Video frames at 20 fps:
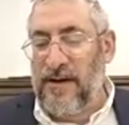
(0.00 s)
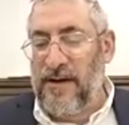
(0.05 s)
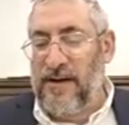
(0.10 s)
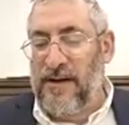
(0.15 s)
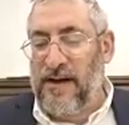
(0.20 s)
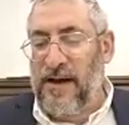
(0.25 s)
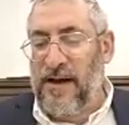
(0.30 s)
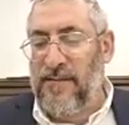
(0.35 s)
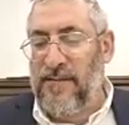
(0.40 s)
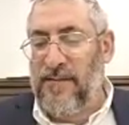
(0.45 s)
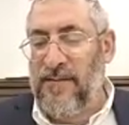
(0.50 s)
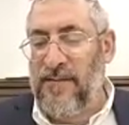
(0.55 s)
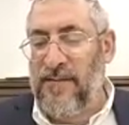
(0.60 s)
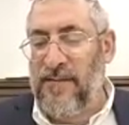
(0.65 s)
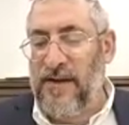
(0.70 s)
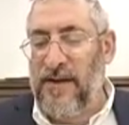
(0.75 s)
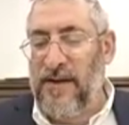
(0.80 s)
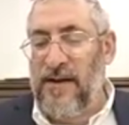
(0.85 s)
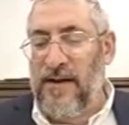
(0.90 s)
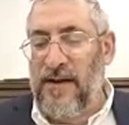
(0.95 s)
yeldeim,
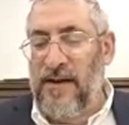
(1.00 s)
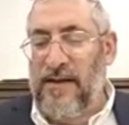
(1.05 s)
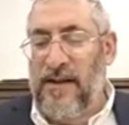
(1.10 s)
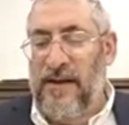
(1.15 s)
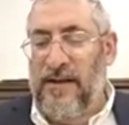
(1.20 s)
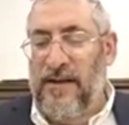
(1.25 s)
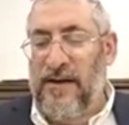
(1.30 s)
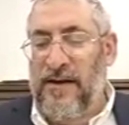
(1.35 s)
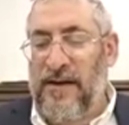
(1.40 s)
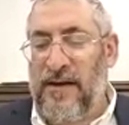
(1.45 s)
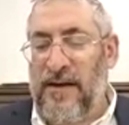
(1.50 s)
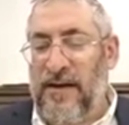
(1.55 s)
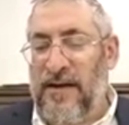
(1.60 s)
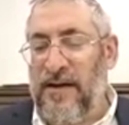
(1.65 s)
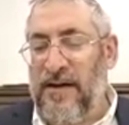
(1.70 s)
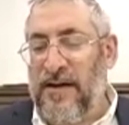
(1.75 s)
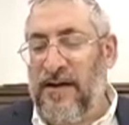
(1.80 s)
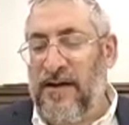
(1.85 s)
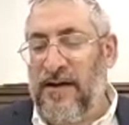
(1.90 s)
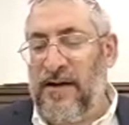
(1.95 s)
that the
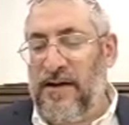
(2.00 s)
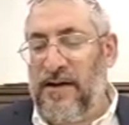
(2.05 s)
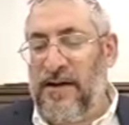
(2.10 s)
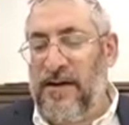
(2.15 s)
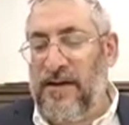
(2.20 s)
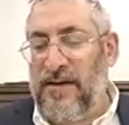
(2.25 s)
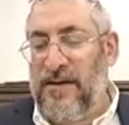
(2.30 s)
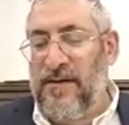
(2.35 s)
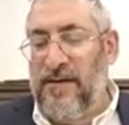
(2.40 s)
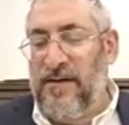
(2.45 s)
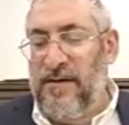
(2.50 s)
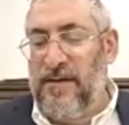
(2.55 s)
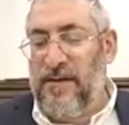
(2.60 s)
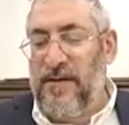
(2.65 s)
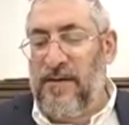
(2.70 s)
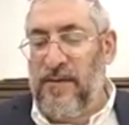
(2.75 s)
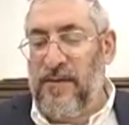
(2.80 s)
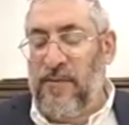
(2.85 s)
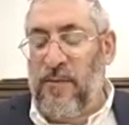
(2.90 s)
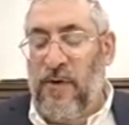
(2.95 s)

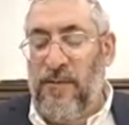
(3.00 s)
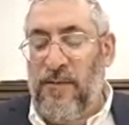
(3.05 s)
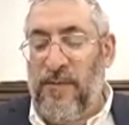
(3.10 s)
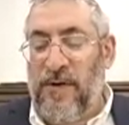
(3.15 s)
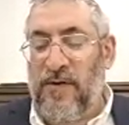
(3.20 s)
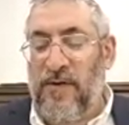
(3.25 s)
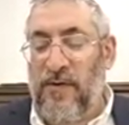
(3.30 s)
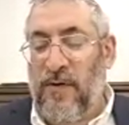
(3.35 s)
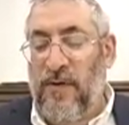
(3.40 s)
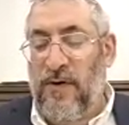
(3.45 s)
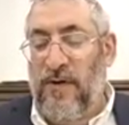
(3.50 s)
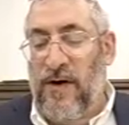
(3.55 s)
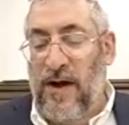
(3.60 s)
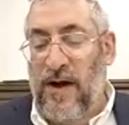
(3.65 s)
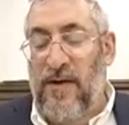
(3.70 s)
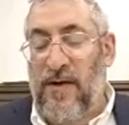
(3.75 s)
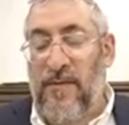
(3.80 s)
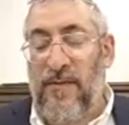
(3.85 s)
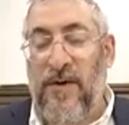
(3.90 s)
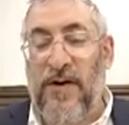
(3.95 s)
women who were
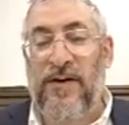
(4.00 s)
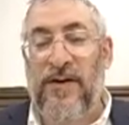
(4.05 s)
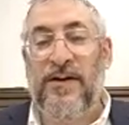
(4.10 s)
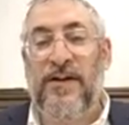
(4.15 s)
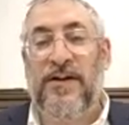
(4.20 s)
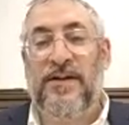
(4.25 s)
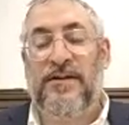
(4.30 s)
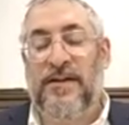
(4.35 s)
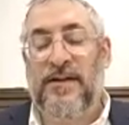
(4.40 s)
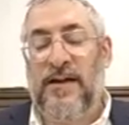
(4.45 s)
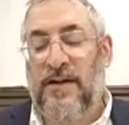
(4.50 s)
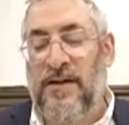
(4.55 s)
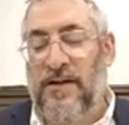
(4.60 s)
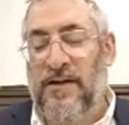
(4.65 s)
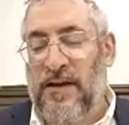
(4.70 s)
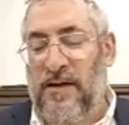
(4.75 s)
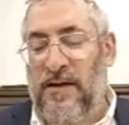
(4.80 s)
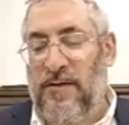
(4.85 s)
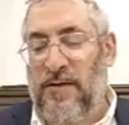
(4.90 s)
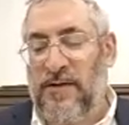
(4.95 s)
rachmanias,
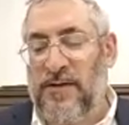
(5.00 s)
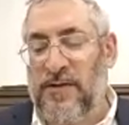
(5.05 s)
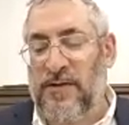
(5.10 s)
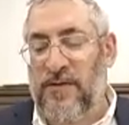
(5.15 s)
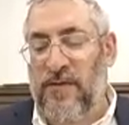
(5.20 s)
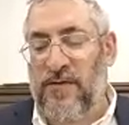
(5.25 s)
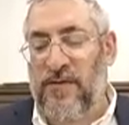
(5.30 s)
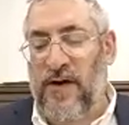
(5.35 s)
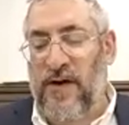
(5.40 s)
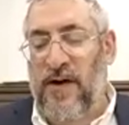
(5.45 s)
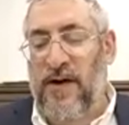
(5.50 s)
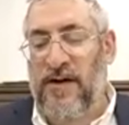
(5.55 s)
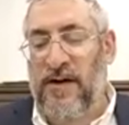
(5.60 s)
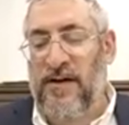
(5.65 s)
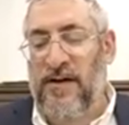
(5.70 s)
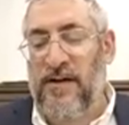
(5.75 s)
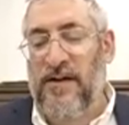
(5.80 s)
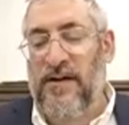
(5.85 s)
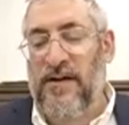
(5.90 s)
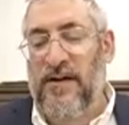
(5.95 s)
they were
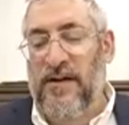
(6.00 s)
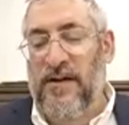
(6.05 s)
soft-hearted.